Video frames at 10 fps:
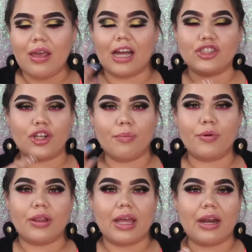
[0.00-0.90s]
I shouldn't
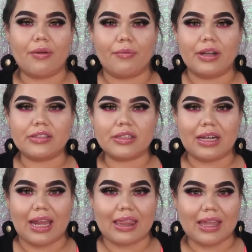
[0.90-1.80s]
put that on risk
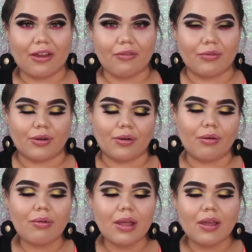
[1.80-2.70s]
like that, you
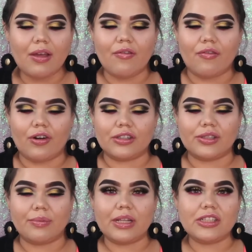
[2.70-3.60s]
know, for
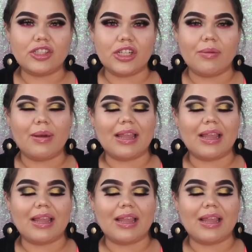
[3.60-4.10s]
something cheap.